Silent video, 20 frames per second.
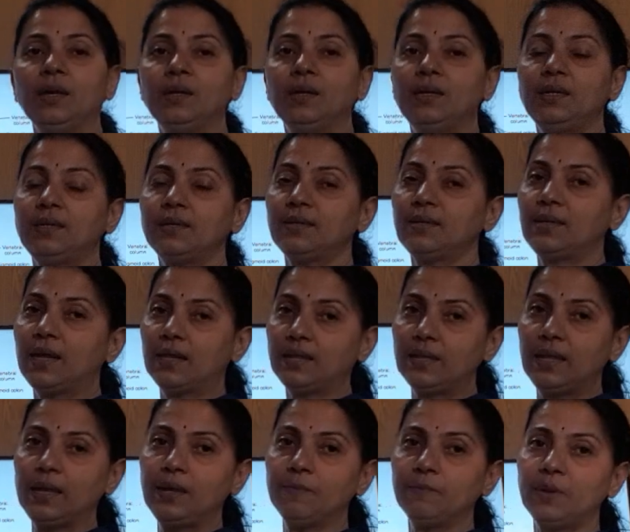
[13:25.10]
It is
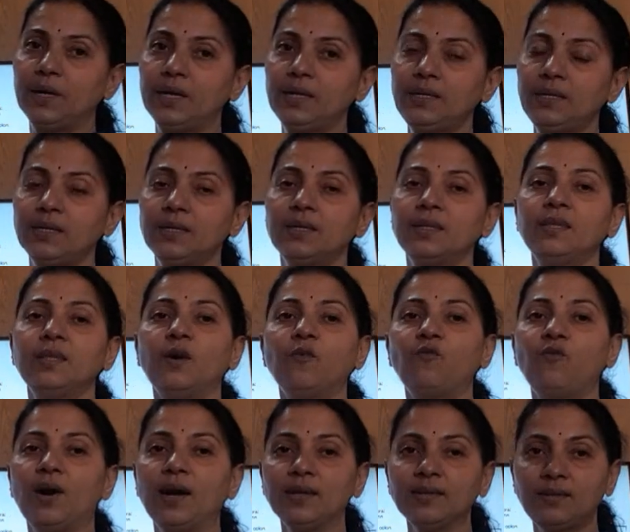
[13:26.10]
nothing but the
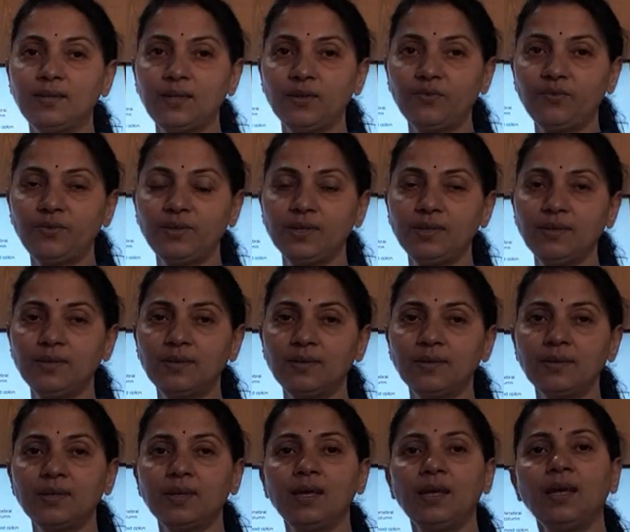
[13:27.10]
vas deferens
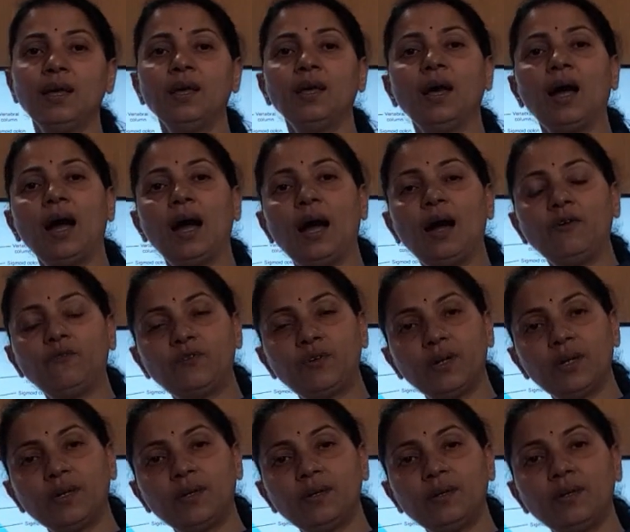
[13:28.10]

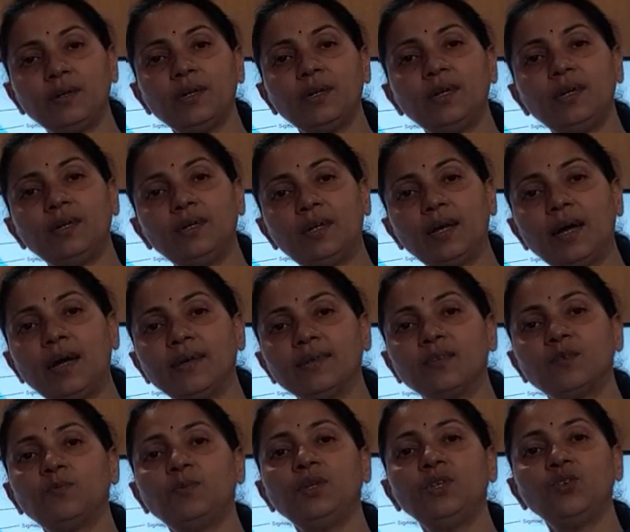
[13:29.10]
after it has
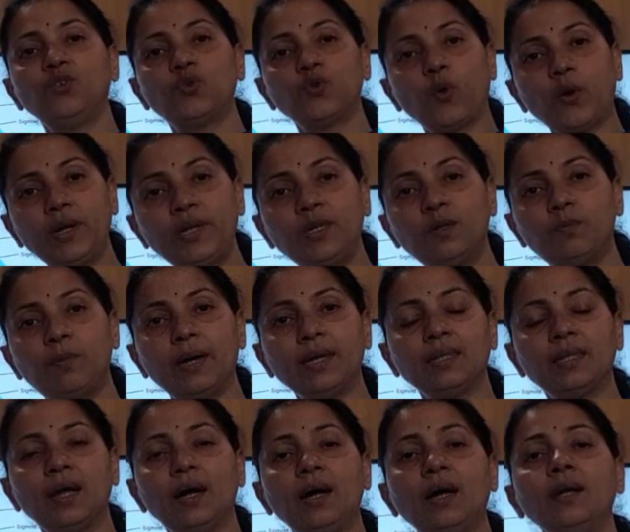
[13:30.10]
been joined by
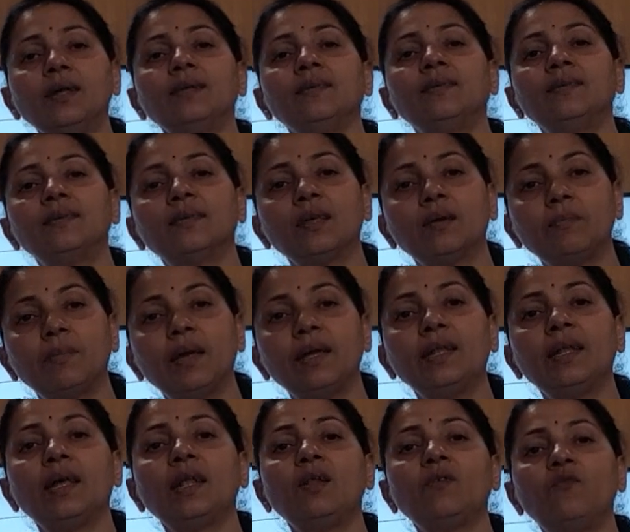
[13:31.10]
the
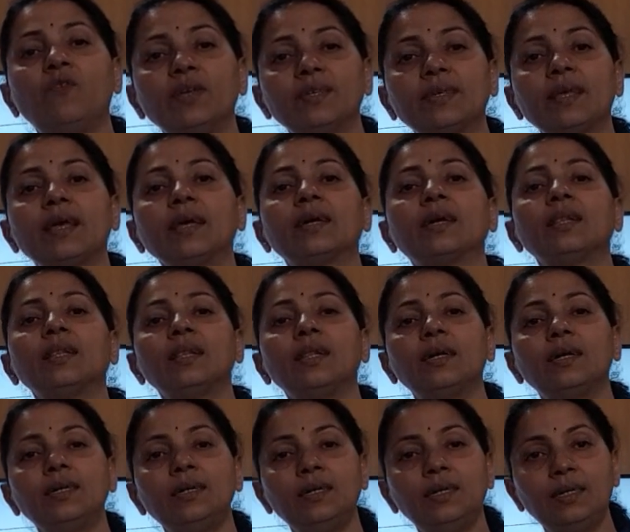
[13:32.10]
seminal vesical
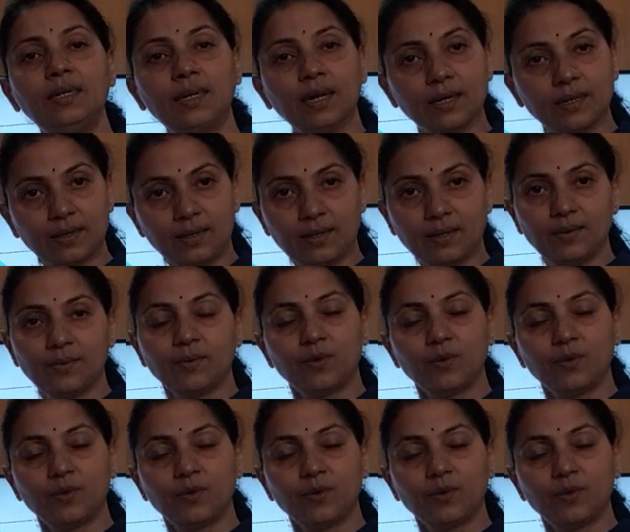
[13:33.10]
duct.